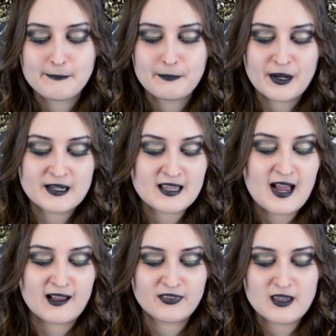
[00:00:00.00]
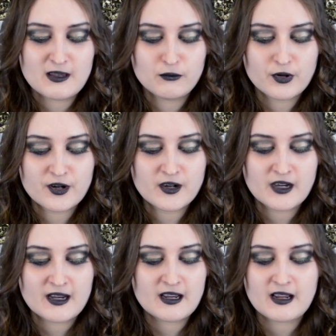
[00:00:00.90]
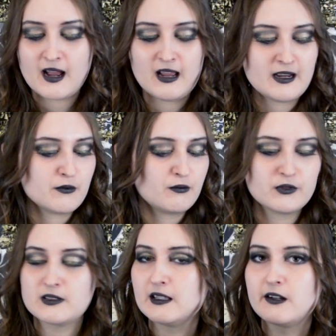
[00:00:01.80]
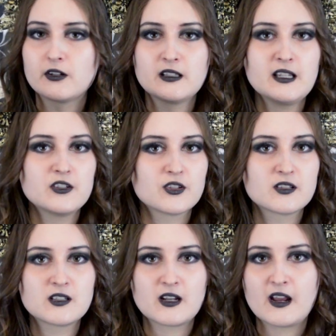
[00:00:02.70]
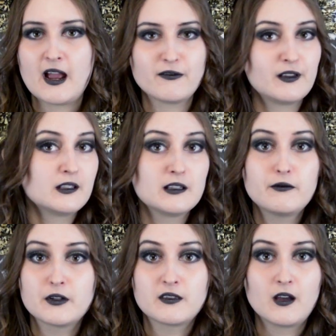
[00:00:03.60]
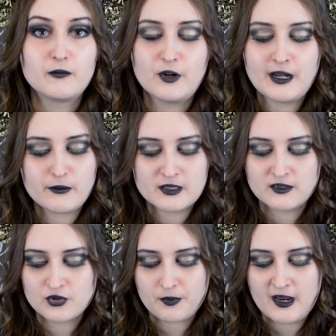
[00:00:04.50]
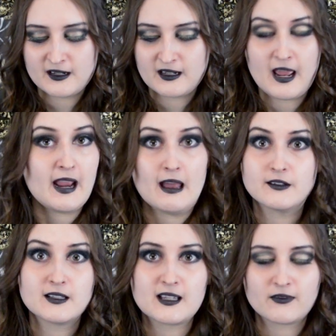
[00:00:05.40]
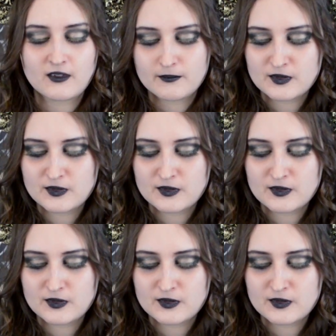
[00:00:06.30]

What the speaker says: But yeah, it was literally just, I fell in love with them when I was in Japan and I had to get them.